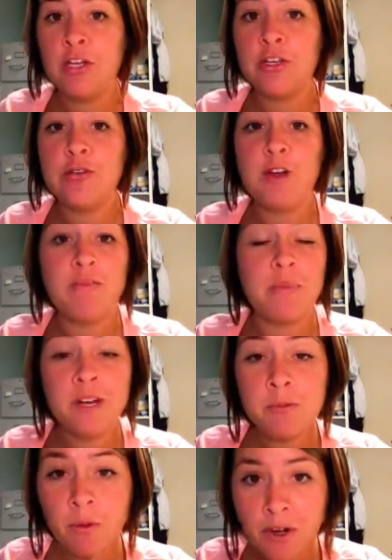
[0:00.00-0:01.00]
you have
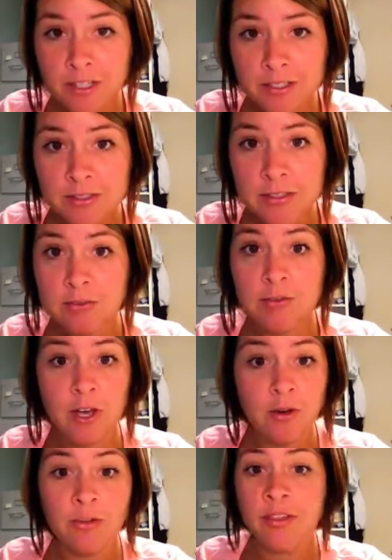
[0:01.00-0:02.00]
been warned, you
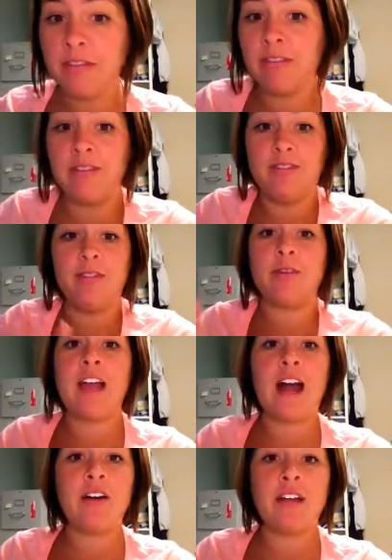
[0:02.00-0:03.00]
know the
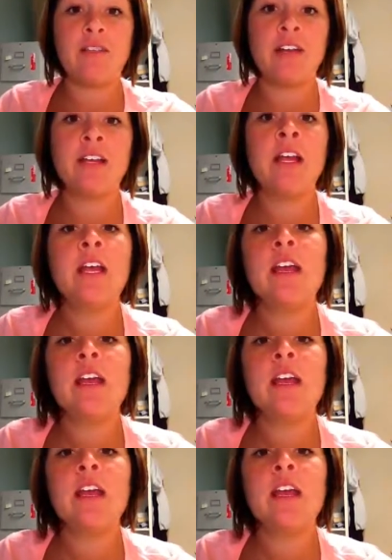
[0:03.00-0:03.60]
reality of it.